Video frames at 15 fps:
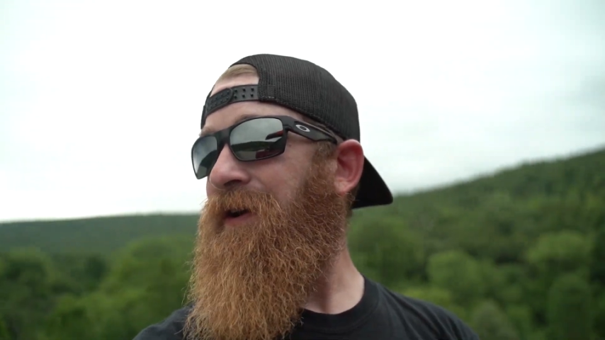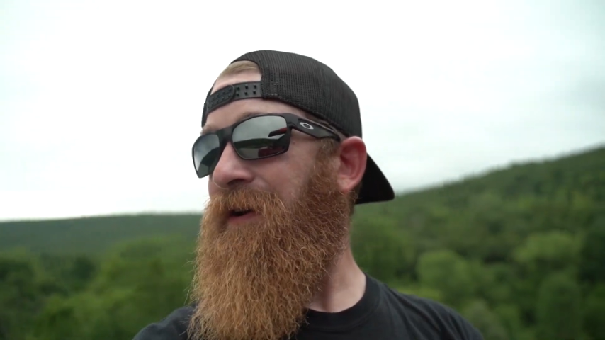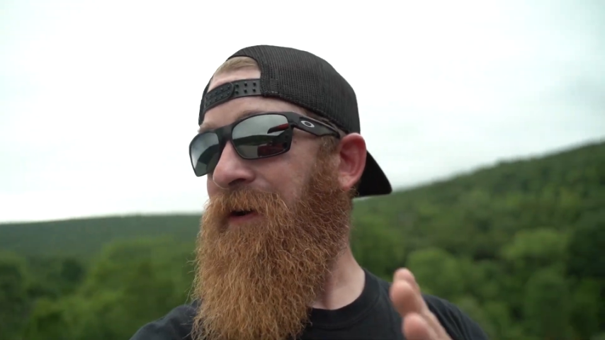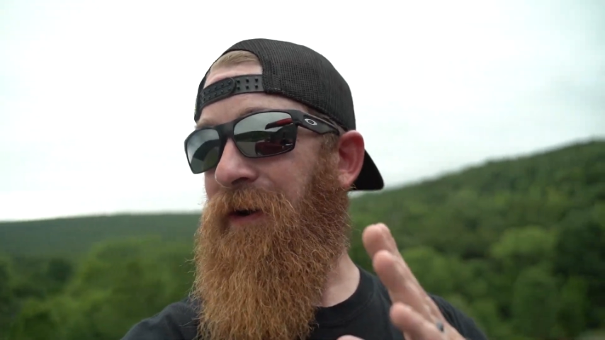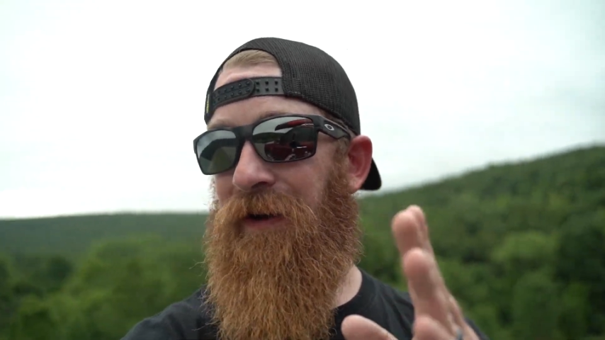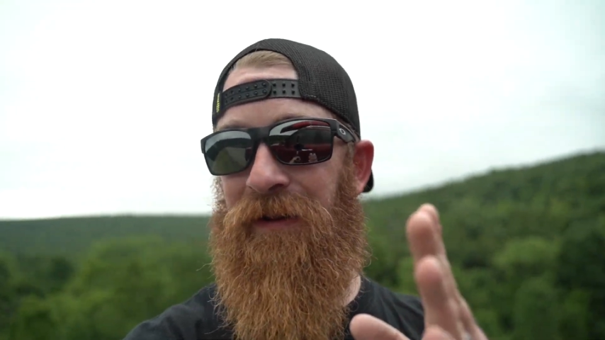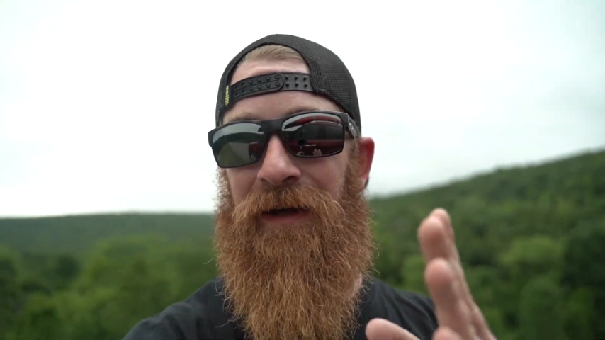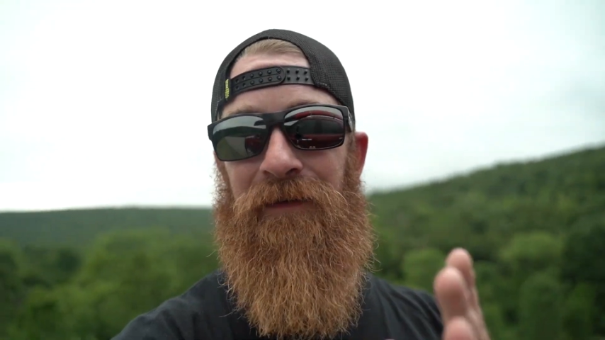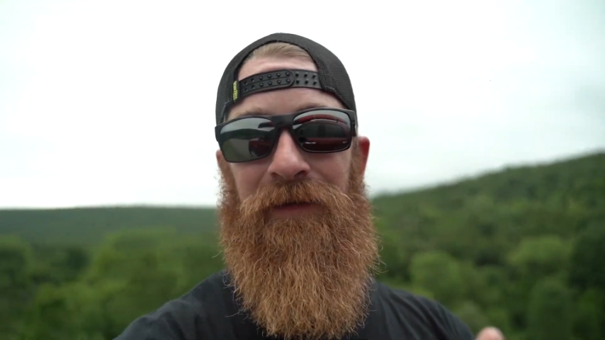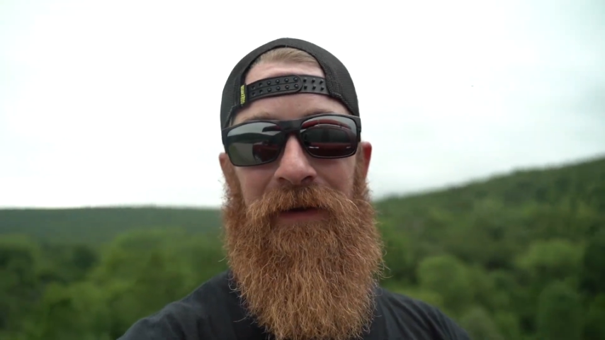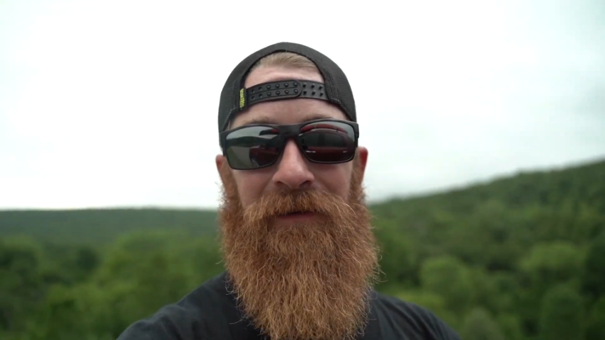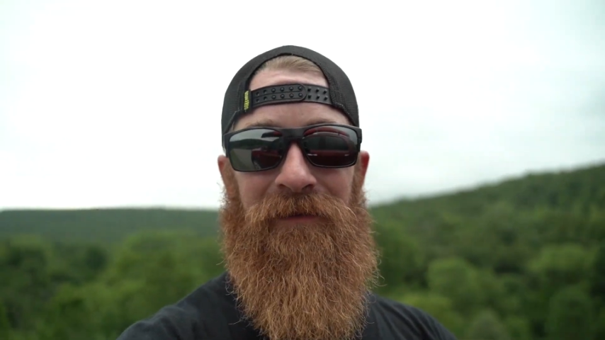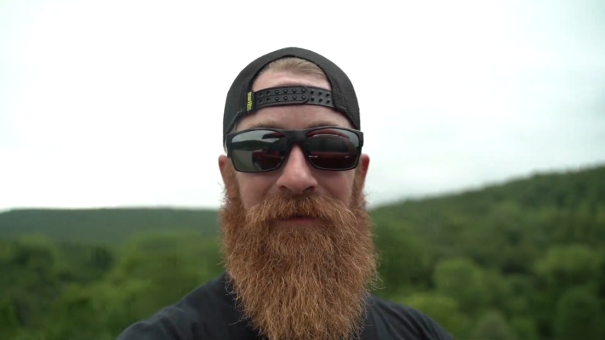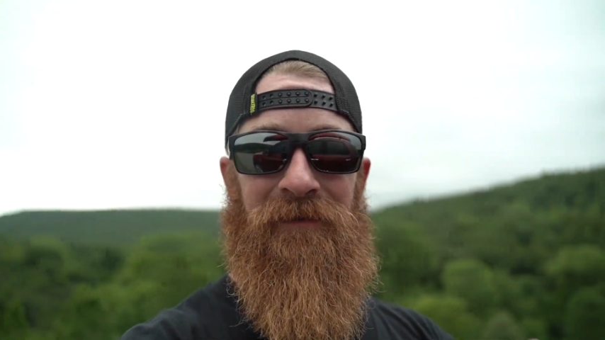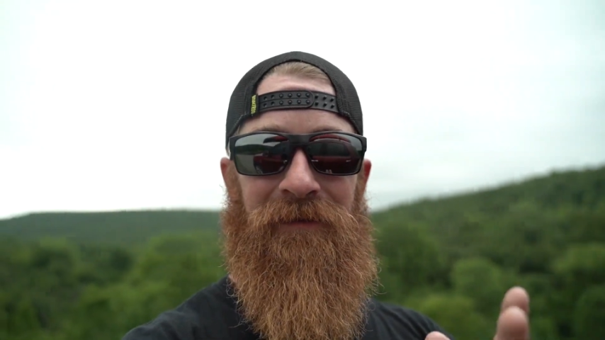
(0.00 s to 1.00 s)
You're going to love it.
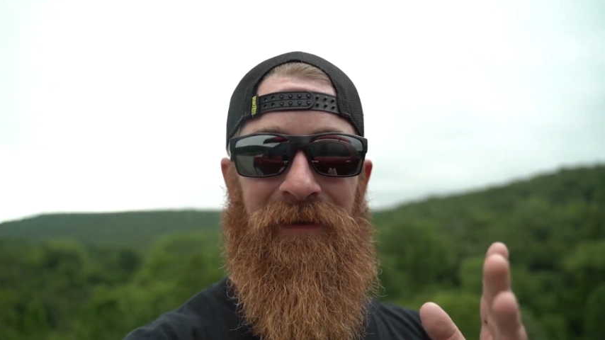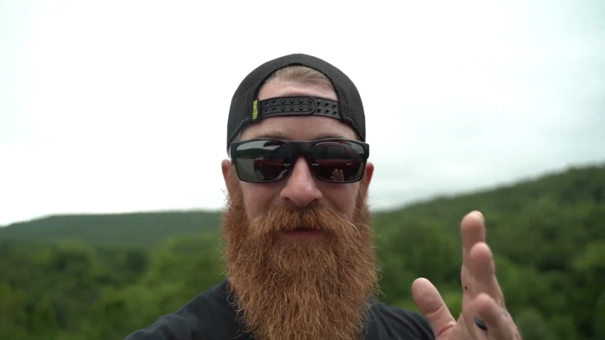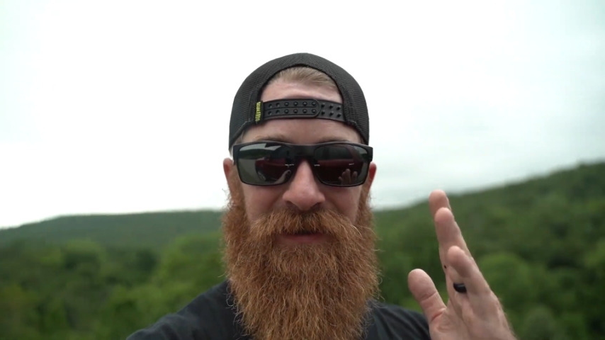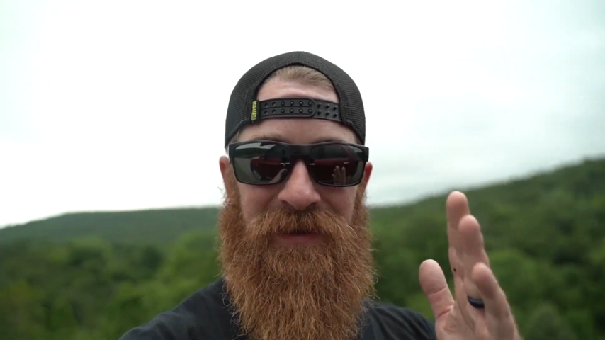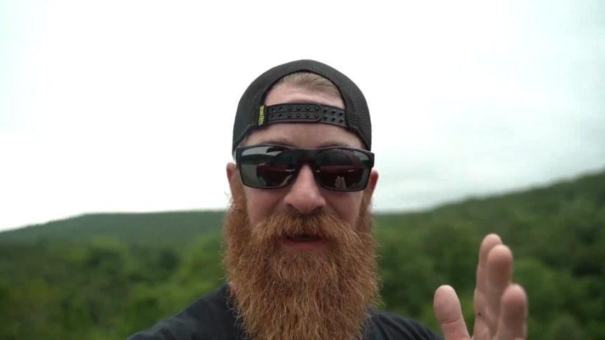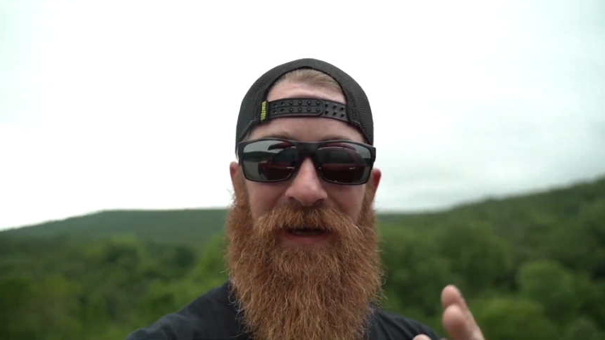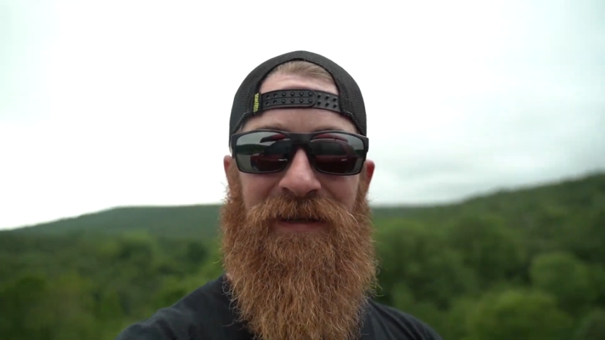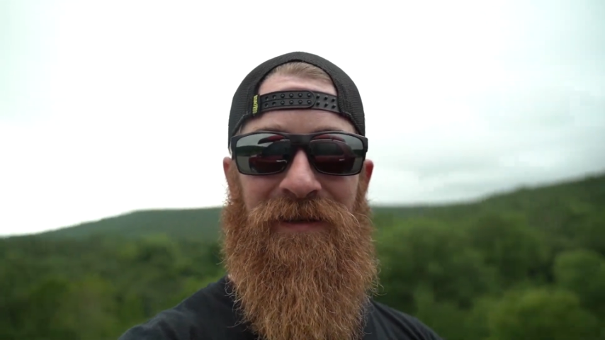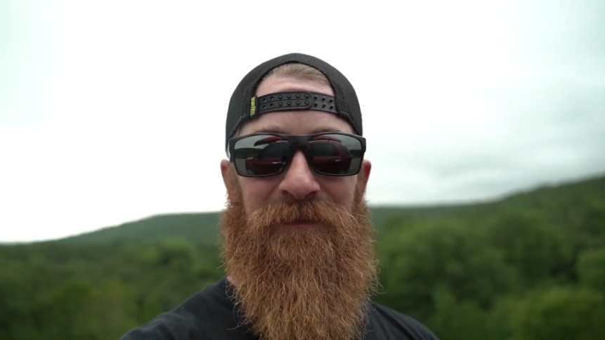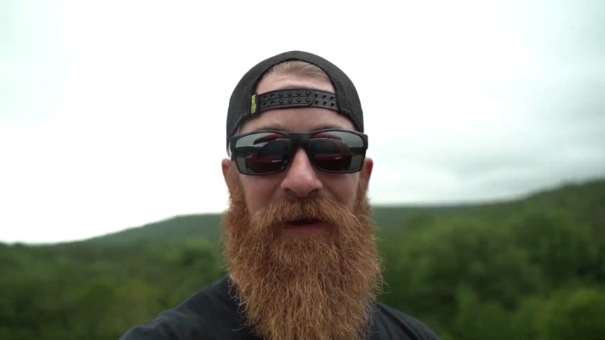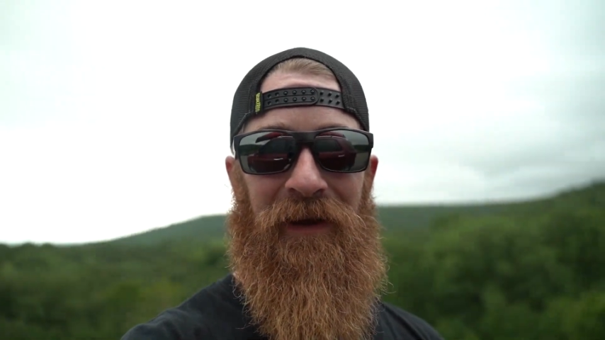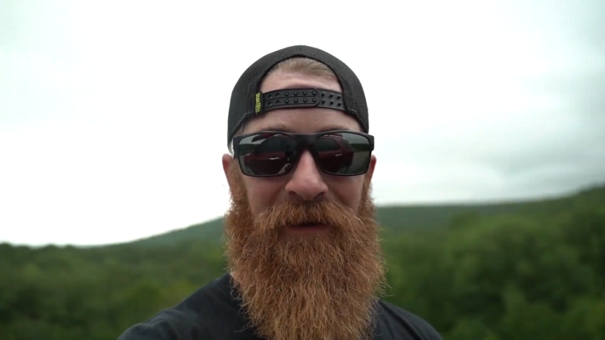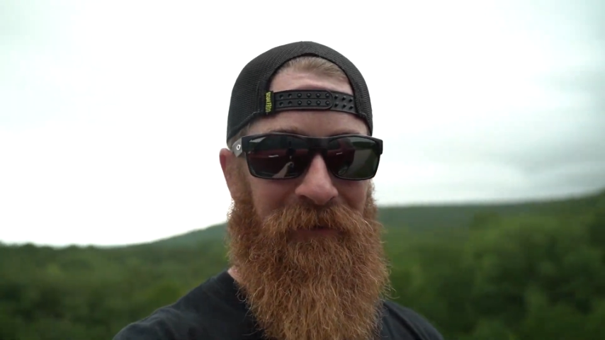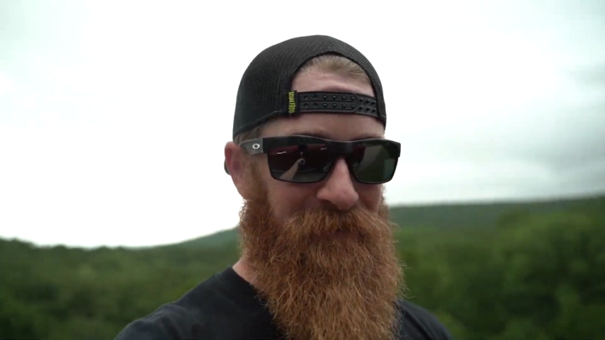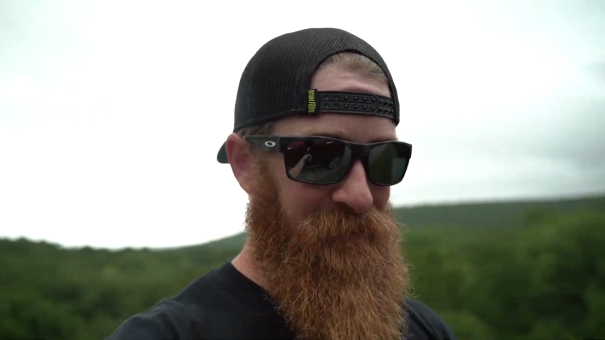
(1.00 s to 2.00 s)
I'll see you guys in a minute.